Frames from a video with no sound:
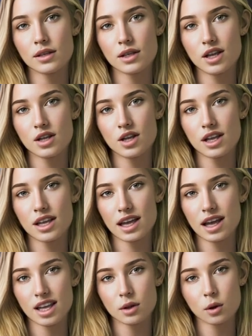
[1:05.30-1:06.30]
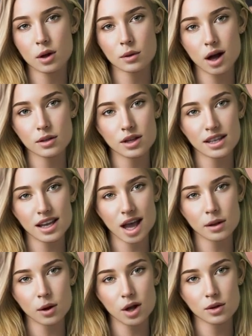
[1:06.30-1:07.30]
This shilling is well-rounded
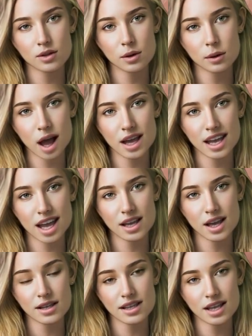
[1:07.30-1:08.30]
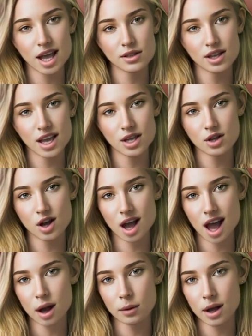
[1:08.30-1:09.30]
and beautifully patinated, giving it
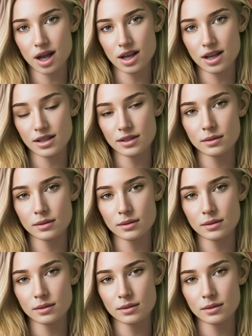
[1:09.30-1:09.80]
strong eye appeal.